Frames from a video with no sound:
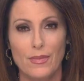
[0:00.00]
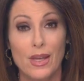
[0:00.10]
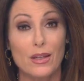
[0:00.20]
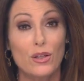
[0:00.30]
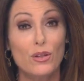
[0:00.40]

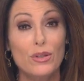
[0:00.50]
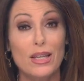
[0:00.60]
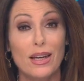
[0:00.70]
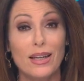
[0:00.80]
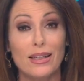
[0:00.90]
New
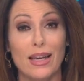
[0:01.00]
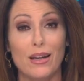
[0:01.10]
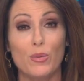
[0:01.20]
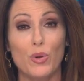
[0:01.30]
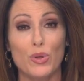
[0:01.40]
tonight, County
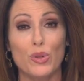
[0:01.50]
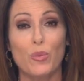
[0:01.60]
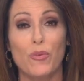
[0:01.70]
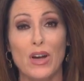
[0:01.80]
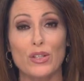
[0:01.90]
Board of
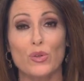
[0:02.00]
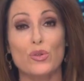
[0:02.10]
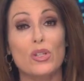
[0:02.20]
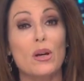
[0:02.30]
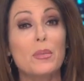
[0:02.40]
Supervisors
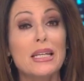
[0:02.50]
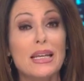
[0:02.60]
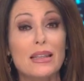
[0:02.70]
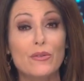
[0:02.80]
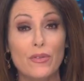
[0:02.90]
Chairman
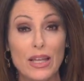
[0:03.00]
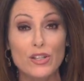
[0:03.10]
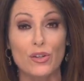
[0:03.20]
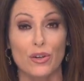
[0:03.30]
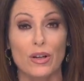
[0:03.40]
Nathan
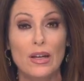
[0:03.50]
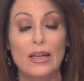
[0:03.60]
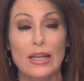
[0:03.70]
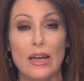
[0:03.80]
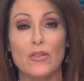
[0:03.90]
Fletcher
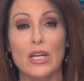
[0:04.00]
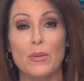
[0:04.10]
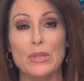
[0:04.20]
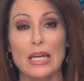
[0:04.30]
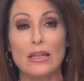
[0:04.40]
gave an
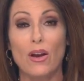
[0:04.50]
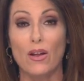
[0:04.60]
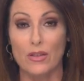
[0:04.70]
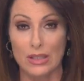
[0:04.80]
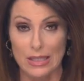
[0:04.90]
update on
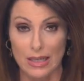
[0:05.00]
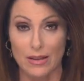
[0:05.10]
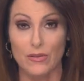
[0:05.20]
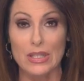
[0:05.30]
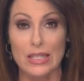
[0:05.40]
the state
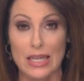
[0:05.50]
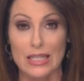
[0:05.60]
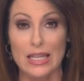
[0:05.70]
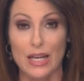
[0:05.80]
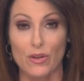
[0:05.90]
of San
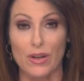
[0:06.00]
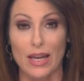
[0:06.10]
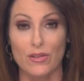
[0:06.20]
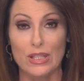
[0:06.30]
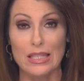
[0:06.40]
Diego
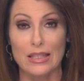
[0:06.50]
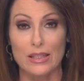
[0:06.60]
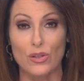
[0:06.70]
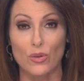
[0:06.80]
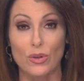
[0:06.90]
County. He
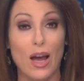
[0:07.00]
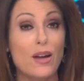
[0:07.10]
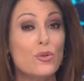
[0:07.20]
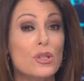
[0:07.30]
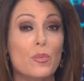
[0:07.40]
told
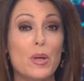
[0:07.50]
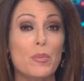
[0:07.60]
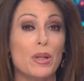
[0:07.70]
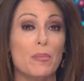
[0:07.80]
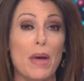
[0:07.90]
hundreds of
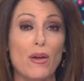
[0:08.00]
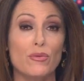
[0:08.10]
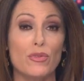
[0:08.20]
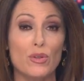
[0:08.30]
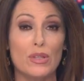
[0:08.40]
people in Mountain
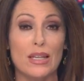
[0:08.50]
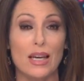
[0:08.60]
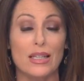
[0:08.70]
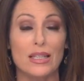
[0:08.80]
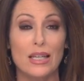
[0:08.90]
View
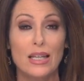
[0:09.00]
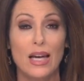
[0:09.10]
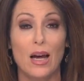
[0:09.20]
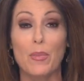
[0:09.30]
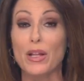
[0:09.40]
tonight
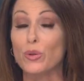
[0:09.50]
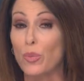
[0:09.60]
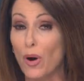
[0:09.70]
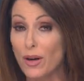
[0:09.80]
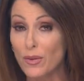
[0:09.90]
about the
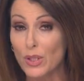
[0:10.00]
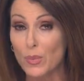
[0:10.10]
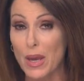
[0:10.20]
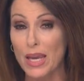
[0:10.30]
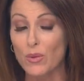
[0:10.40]
progress
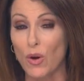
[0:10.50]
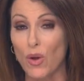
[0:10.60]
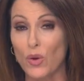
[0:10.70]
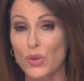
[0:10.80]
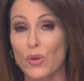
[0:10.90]
made while
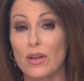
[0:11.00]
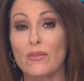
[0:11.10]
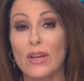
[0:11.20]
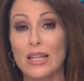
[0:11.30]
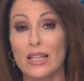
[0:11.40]
also
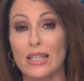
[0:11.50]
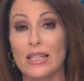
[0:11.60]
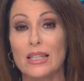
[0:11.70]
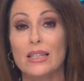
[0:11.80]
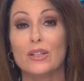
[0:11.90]
unveiling
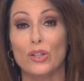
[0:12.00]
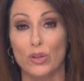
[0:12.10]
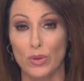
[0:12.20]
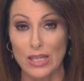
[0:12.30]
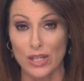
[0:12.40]
new
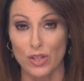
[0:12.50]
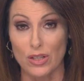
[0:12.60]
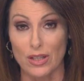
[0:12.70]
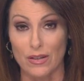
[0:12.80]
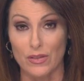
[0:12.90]
initiatives.